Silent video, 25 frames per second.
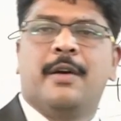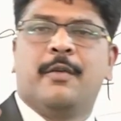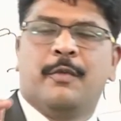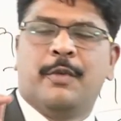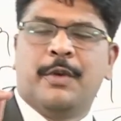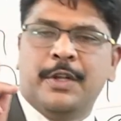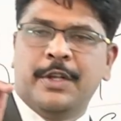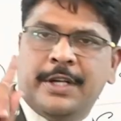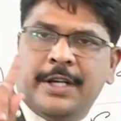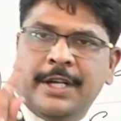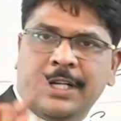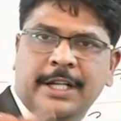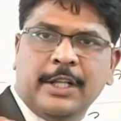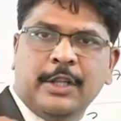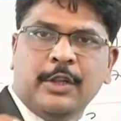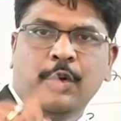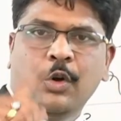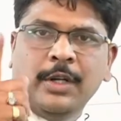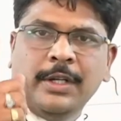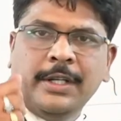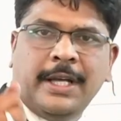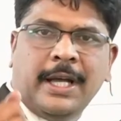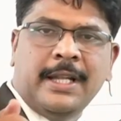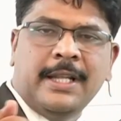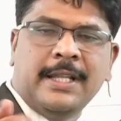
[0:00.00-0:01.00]
When you get a
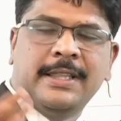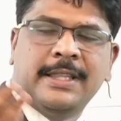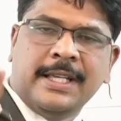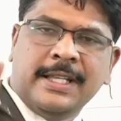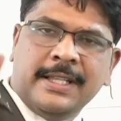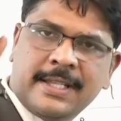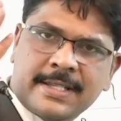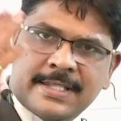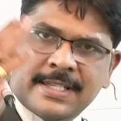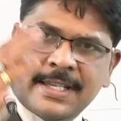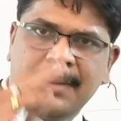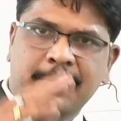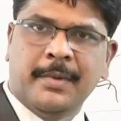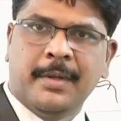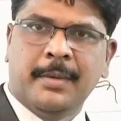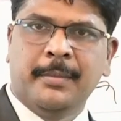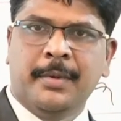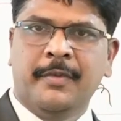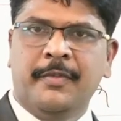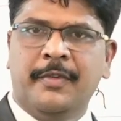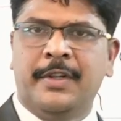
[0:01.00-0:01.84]
non-carry, think the same number.